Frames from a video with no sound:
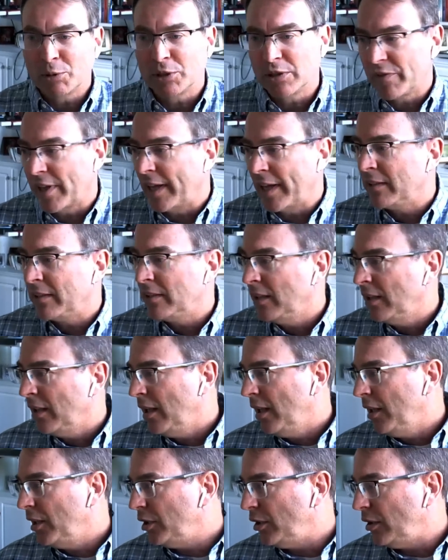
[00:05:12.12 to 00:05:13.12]
examples of that
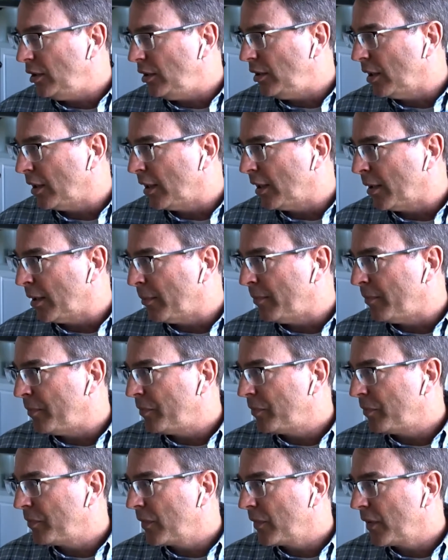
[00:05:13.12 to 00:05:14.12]

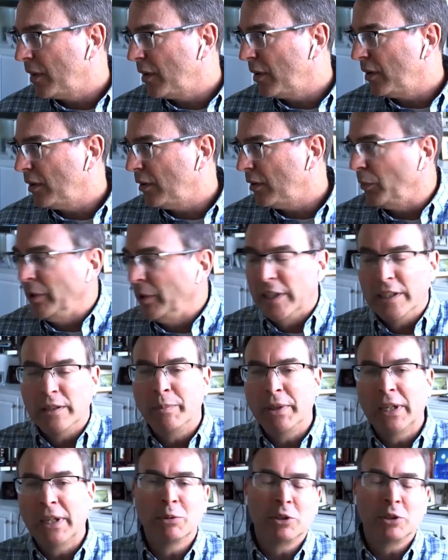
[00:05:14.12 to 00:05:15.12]
um, we
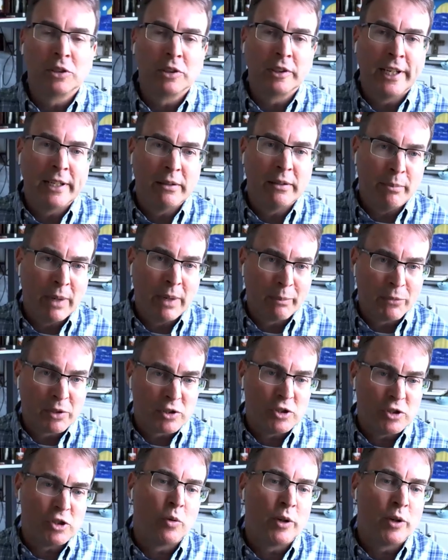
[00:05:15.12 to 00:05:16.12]
need to be able to let
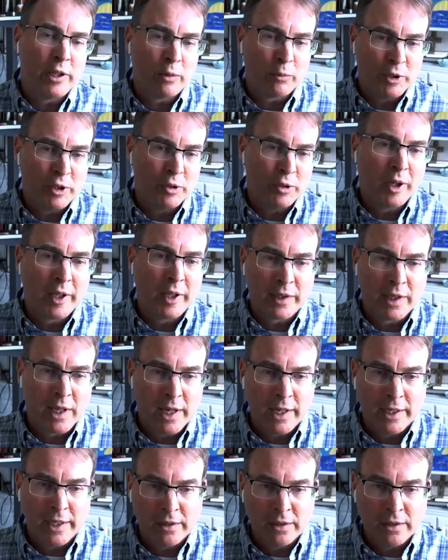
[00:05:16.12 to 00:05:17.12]
members join and renew
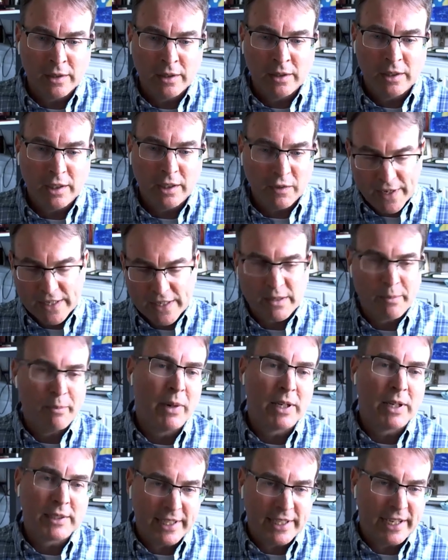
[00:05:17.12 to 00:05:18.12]
online if that's a
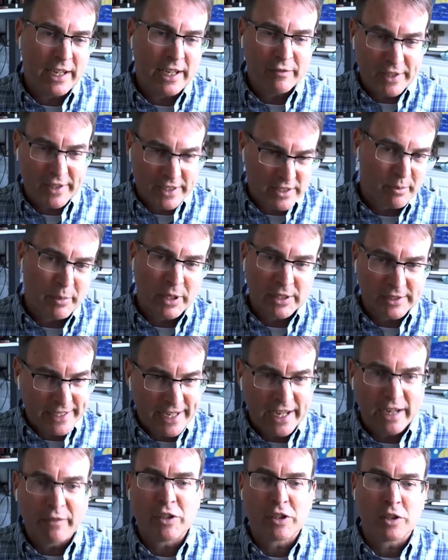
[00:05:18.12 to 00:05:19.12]
must have, that's a
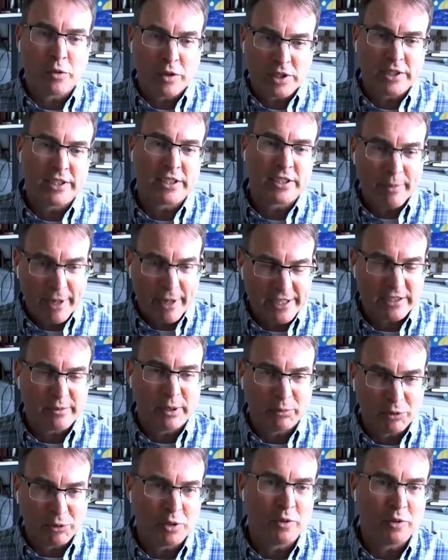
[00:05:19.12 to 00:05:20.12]
must have. And so the system
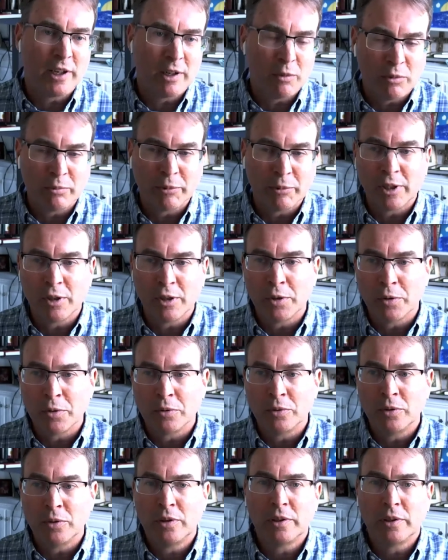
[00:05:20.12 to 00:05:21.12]
has to be able to do that when we
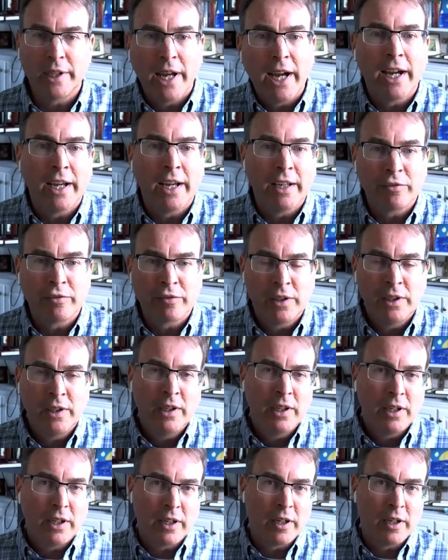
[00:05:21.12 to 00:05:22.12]
go live.
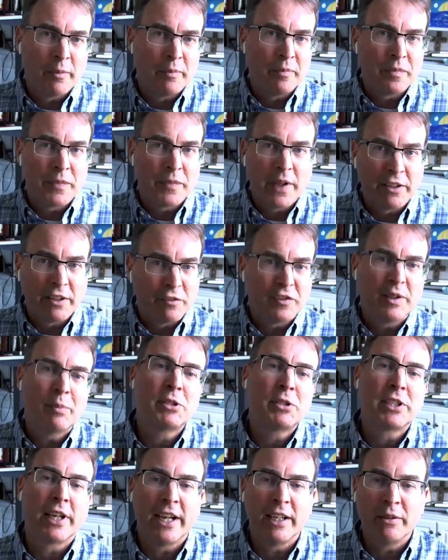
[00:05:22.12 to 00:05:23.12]
Um, on the
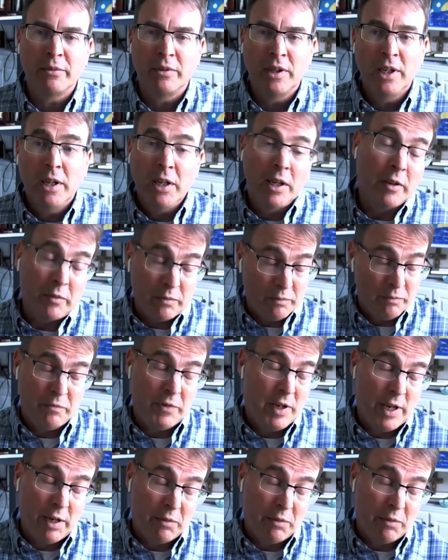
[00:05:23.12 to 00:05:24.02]
flip side, it,